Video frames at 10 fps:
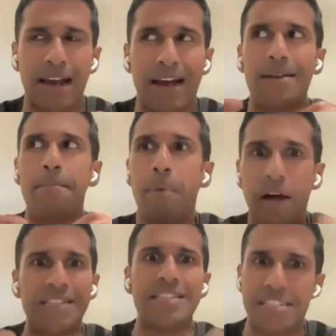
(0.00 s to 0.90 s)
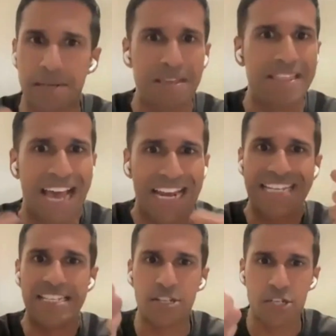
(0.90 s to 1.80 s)
gotten buttons to be
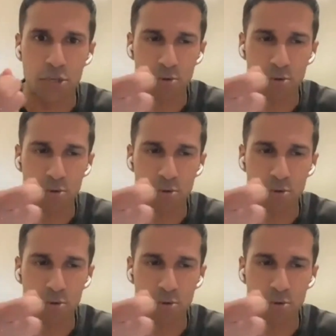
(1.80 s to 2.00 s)
that easy to